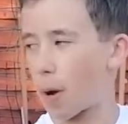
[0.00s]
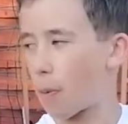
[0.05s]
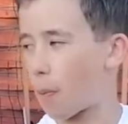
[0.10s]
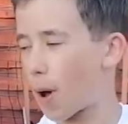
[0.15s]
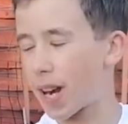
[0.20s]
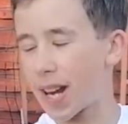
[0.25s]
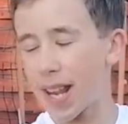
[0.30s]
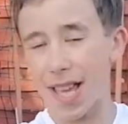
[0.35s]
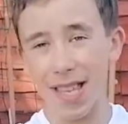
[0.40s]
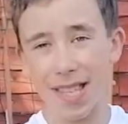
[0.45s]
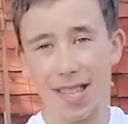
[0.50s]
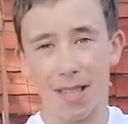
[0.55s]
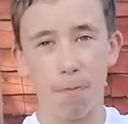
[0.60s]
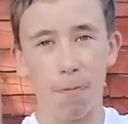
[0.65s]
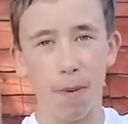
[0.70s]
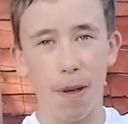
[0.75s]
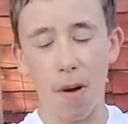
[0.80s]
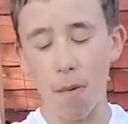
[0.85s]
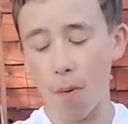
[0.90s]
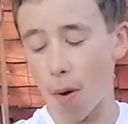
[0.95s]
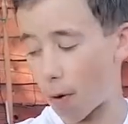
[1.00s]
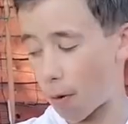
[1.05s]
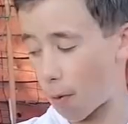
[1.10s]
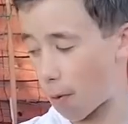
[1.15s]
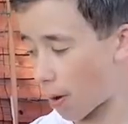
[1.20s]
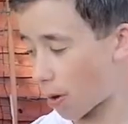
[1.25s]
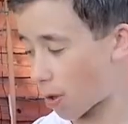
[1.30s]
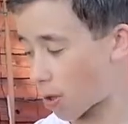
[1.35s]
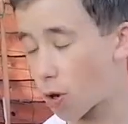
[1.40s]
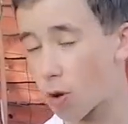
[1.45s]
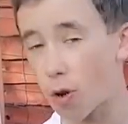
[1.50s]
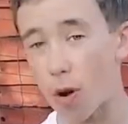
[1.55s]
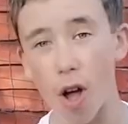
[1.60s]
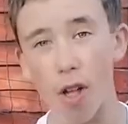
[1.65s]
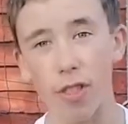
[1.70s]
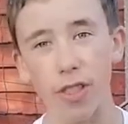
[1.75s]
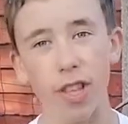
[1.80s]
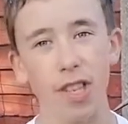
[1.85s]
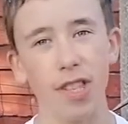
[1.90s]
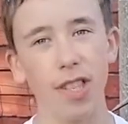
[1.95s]
One is
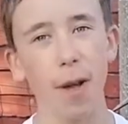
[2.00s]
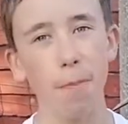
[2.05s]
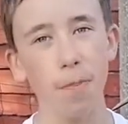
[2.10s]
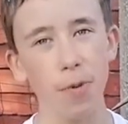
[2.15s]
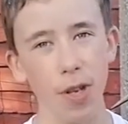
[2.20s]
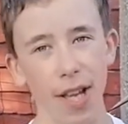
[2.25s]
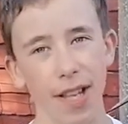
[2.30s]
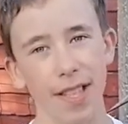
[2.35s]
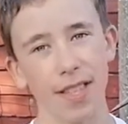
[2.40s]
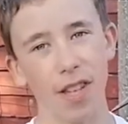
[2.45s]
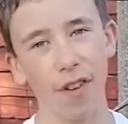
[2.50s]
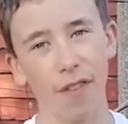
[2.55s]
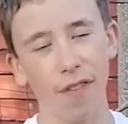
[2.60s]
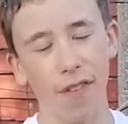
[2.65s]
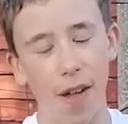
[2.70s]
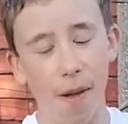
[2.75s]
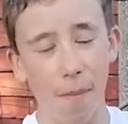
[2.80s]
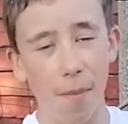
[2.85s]
on the subject of